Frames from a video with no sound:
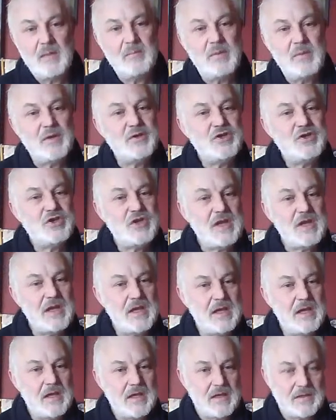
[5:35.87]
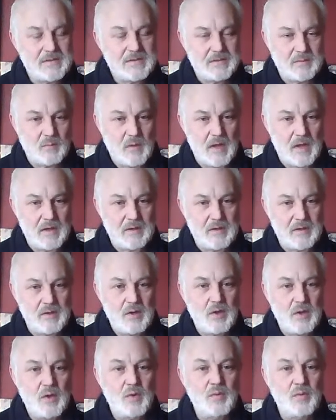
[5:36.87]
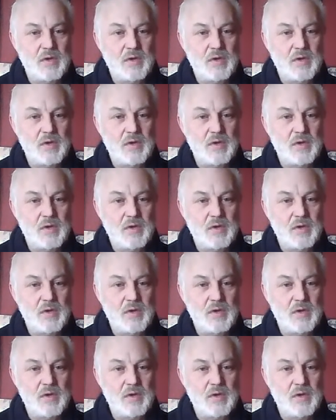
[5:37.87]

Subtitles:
But she is the one who